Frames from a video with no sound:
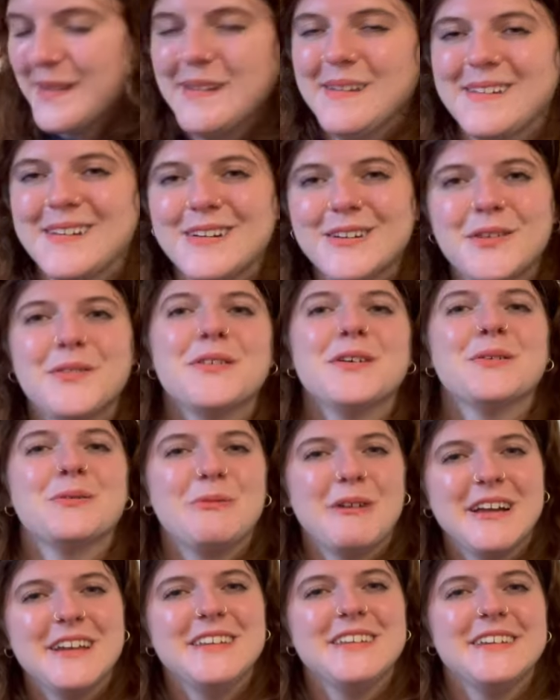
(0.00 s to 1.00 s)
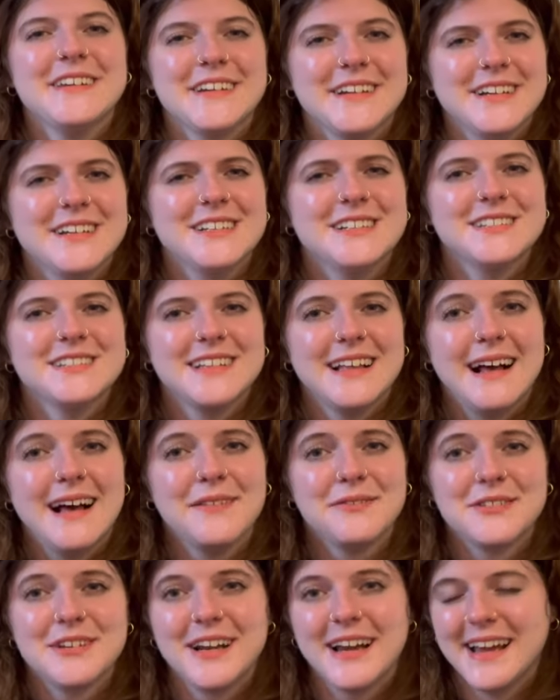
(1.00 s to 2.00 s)
Over 1 year
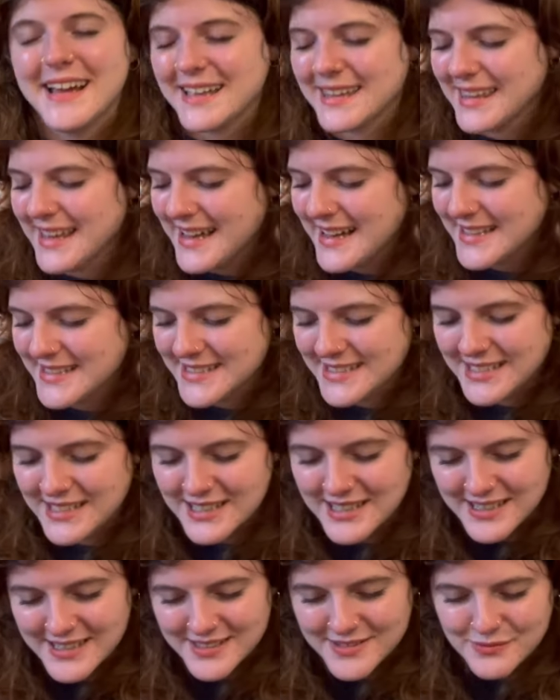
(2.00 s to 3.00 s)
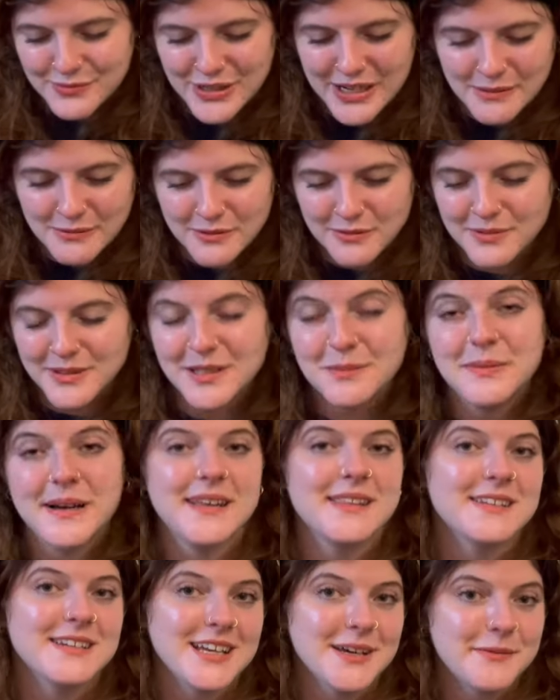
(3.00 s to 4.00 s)
after I cast it on, probably
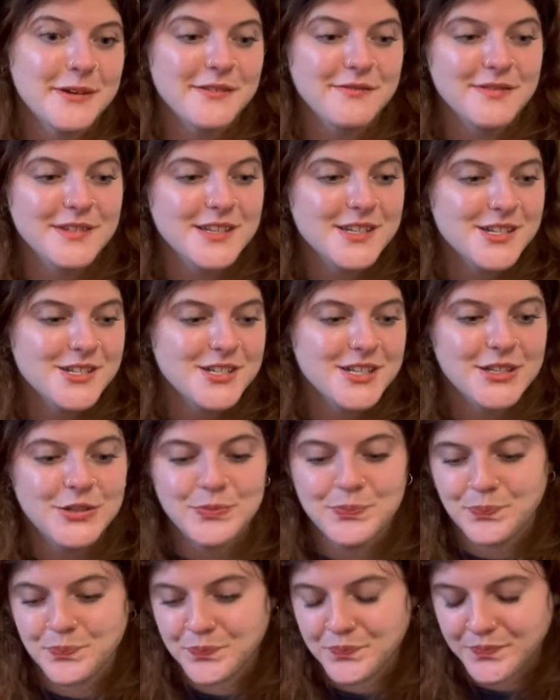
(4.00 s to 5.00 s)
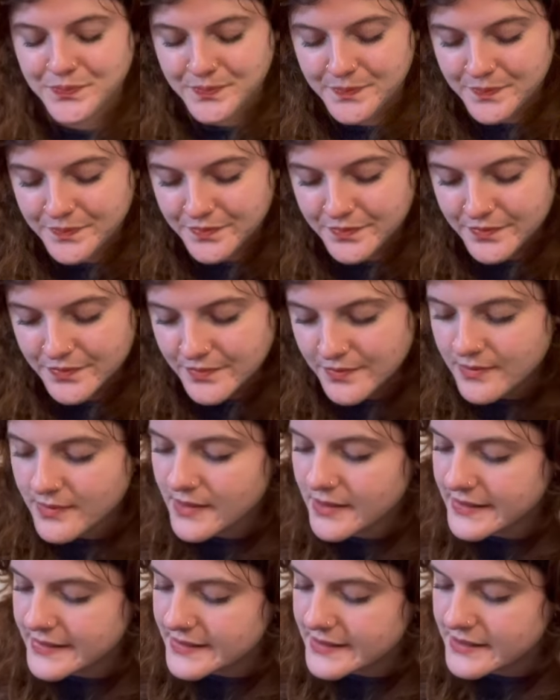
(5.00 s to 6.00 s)
by the time I finish it.
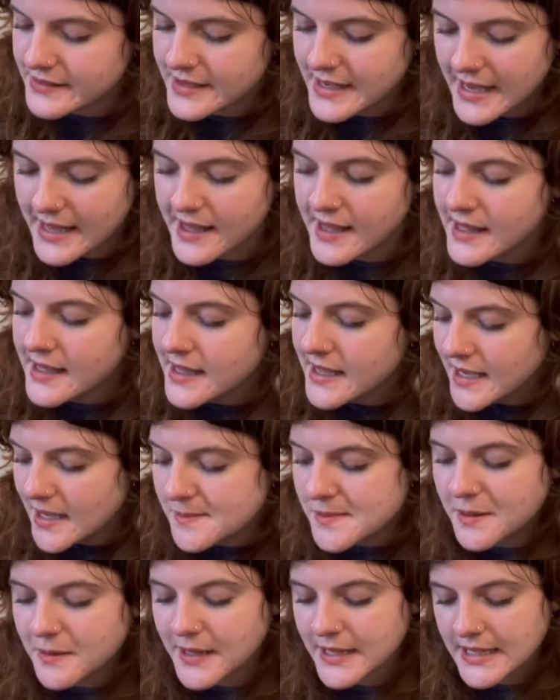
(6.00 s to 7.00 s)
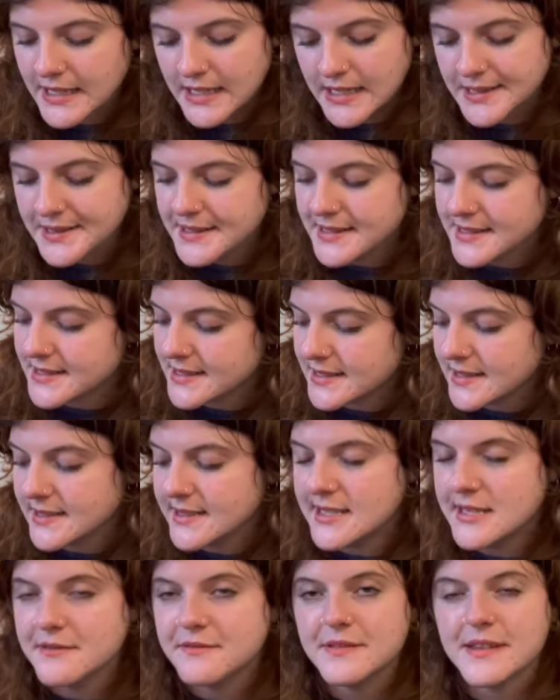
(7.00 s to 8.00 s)
So yeah, I'll be working on this
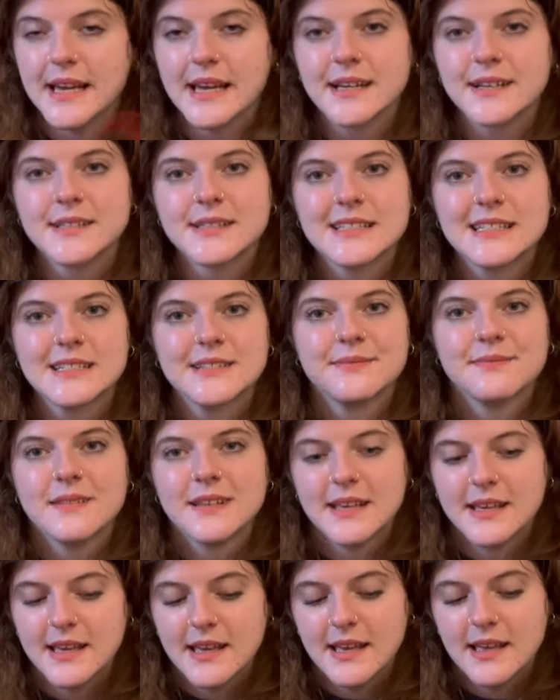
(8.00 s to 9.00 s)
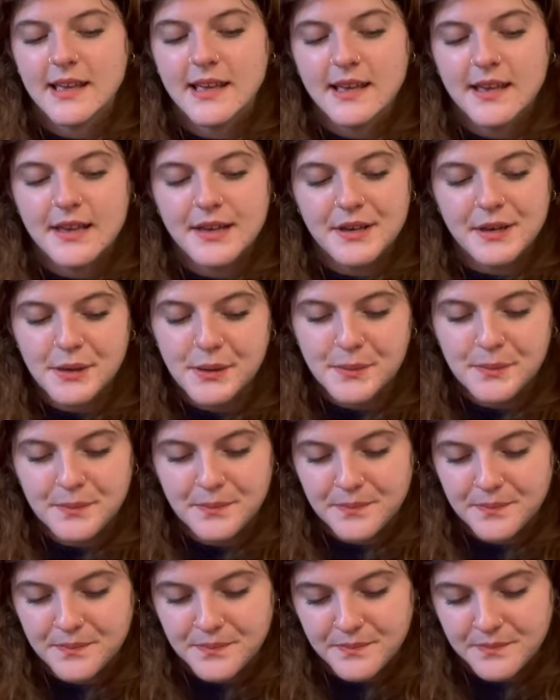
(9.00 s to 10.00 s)
sleeve next.
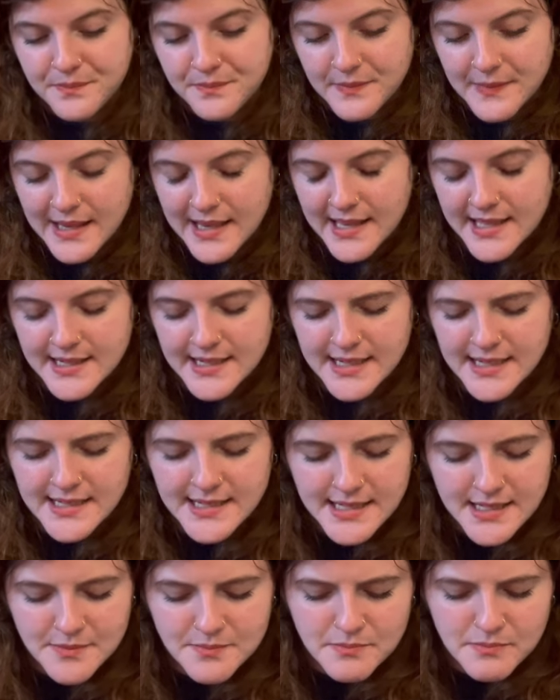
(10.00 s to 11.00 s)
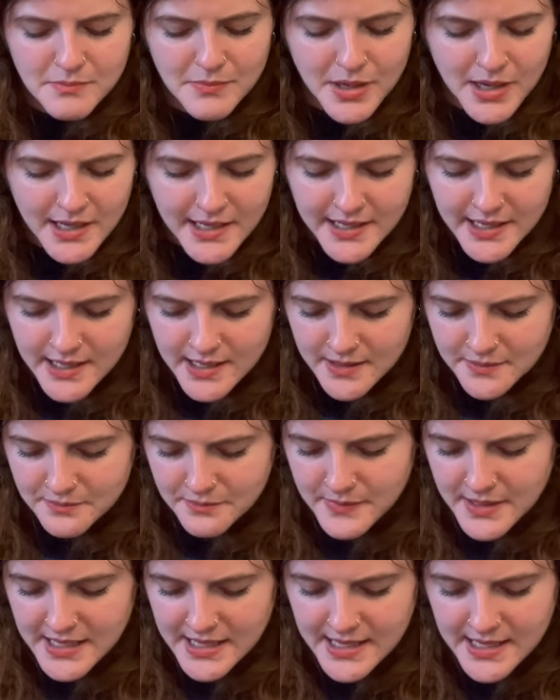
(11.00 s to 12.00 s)
And I did mark
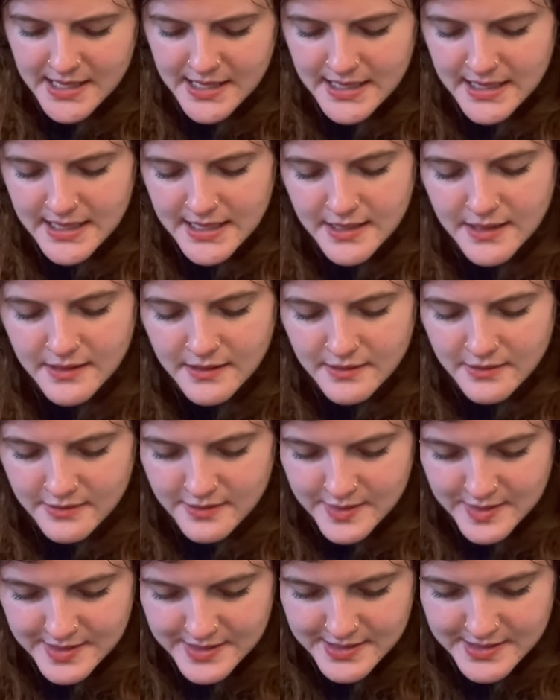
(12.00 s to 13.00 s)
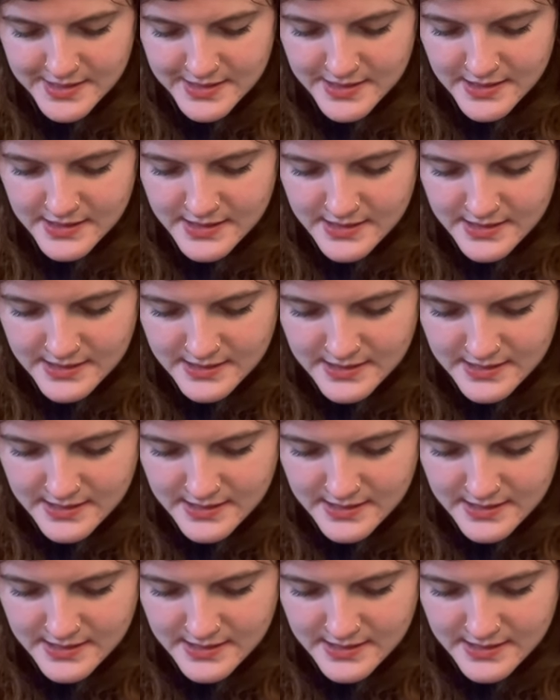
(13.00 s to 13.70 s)
my increases,